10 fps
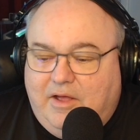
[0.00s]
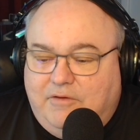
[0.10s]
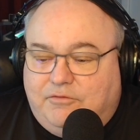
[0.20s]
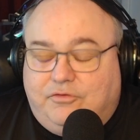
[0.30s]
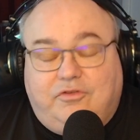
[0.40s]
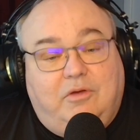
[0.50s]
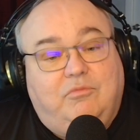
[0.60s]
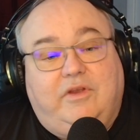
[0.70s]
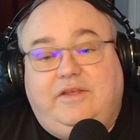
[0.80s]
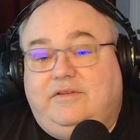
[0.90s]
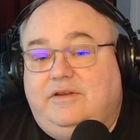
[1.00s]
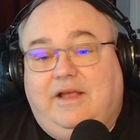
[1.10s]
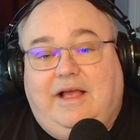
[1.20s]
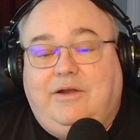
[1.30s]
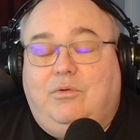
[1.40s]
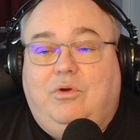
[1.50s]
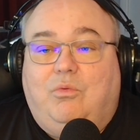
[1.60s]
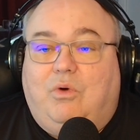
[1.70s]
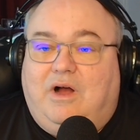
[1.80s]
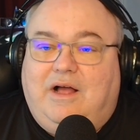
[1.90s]
for some reason, I don't know
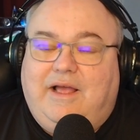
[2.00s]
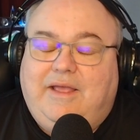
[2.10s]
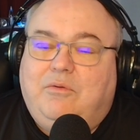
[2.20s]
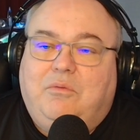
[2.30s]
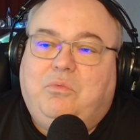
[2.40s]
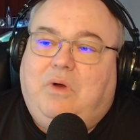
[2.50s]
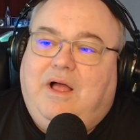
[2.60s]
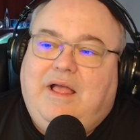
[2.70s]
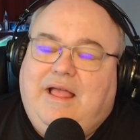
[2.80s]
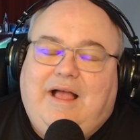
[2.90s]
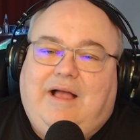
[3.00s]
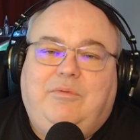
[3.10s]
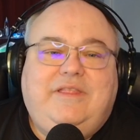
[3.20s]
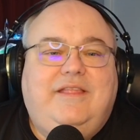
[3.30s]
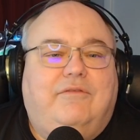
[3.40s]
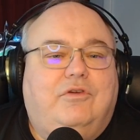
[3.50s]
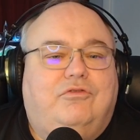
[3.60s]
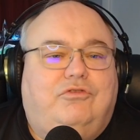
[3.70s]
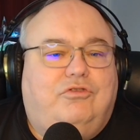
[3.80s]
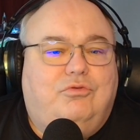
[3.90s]
why, I would never
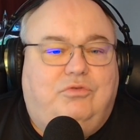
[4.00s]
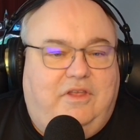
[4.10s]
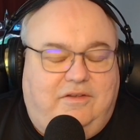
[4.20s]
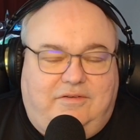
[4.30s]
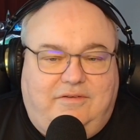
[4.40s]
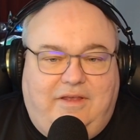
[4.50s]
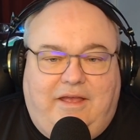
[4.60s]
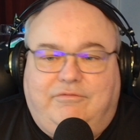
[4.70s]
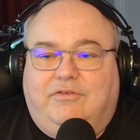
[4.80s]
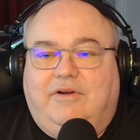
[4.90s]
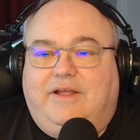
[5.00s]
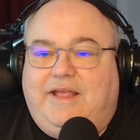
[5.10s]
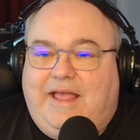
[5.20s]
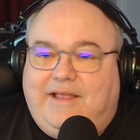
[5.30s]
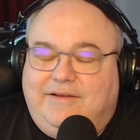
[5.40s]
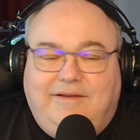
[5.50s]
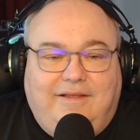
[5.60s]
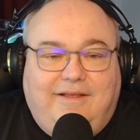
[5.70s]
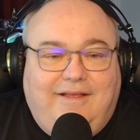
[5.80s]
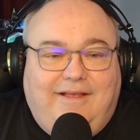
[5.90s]
do this ever again
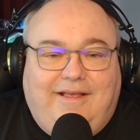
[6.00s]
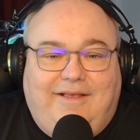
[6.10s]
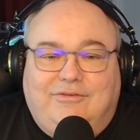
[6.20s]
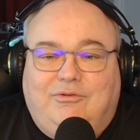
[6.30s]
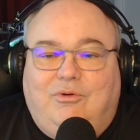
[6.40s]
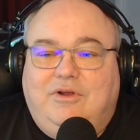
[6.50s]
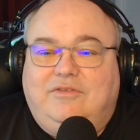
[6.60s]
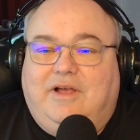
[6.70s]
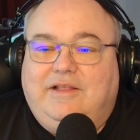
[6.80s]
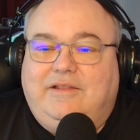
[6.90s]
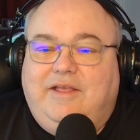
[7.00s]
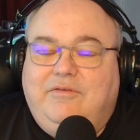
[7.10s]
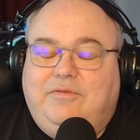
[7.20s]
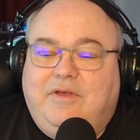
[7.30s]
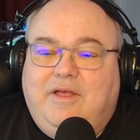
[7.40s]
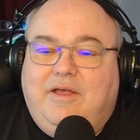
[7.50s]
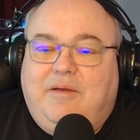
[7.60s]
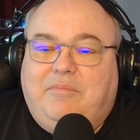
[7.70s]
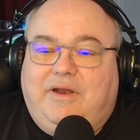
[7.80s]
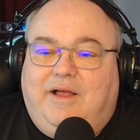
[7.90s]
as long as I live,
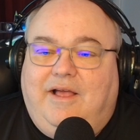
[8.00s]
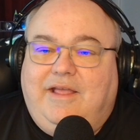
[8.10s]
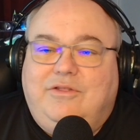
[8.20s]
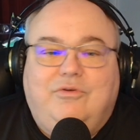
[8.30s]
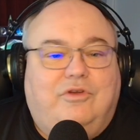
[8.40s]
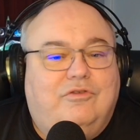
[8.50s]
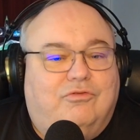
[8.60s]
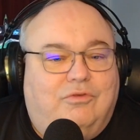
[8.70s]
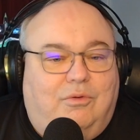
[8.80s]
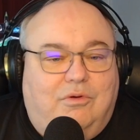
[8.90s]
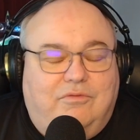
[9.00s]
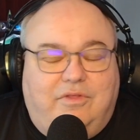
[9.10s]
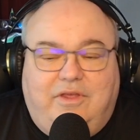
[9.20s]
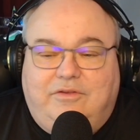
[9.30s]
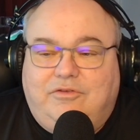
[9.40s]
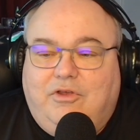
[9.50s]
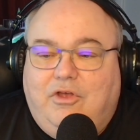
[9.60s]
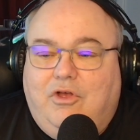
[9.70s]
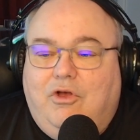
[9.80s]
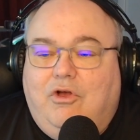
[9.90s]
but I had no control over this.
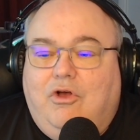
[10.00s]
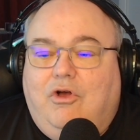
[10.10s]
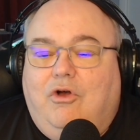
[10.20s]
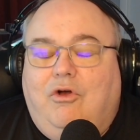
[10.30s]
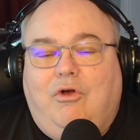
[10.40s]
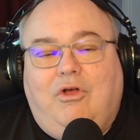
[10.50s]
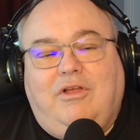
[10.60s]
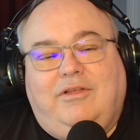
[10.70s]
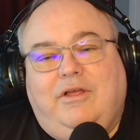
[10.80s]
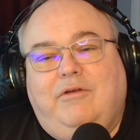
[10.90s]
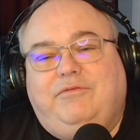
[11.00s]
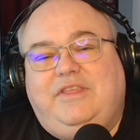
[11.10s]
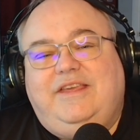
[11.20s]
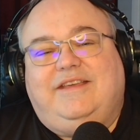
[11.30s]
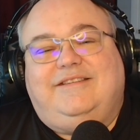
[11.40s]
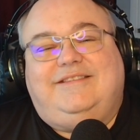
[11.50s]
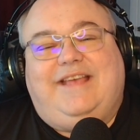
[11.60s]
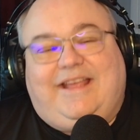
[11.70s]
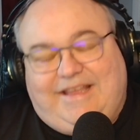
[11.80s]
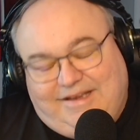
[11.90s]
All of the
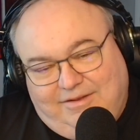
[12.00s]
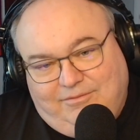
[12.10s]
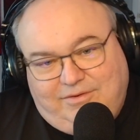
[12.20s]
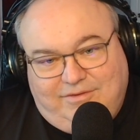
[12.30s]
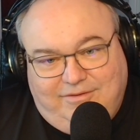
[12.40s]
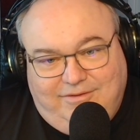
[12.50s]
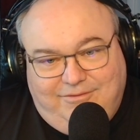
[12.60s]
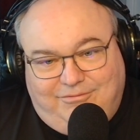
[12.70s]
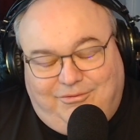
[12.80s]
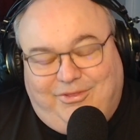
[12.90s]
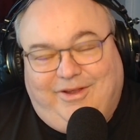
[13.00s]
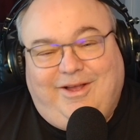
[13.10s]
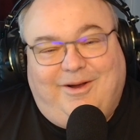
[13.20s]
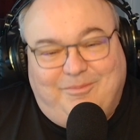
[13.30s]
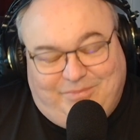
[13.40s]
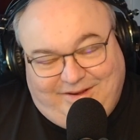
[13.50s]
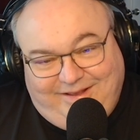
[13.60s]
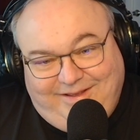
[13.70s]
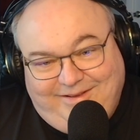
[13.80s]
executives for the company